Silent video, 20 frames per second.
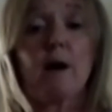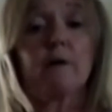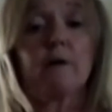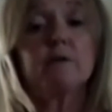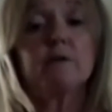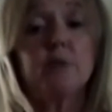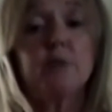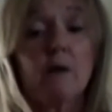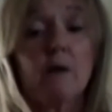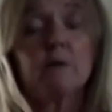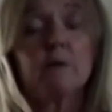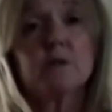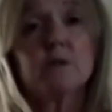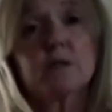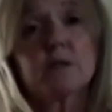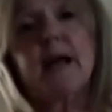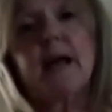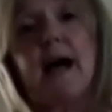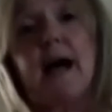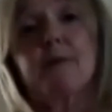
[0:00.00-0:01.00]
You don't
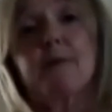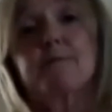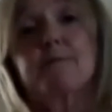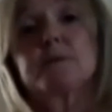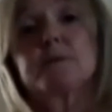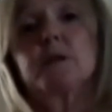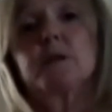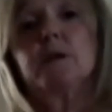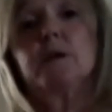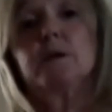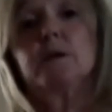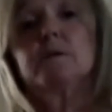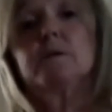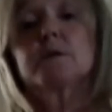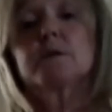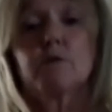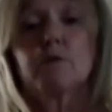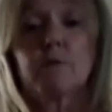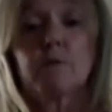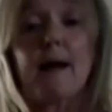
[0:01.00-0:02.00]
just have to
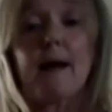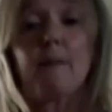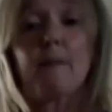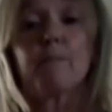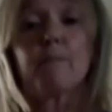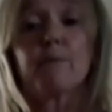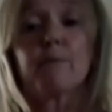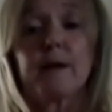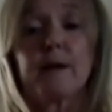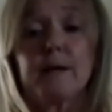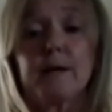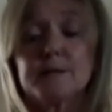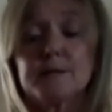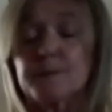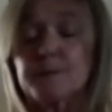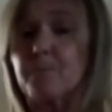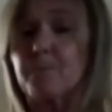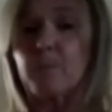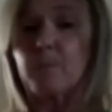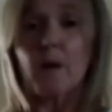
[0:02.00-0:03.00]
use
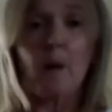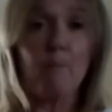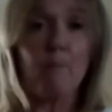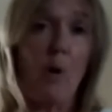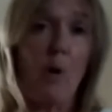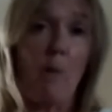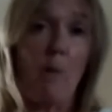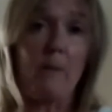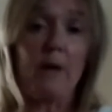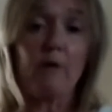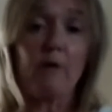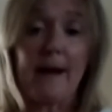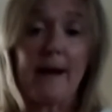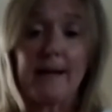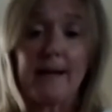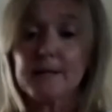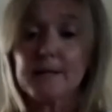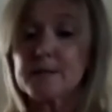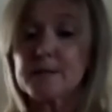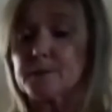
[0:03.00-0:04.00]
cranberries and
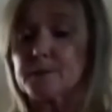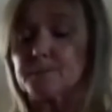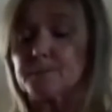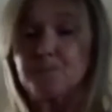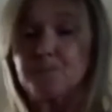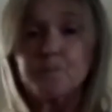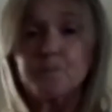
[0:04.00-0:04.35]
pomegranates.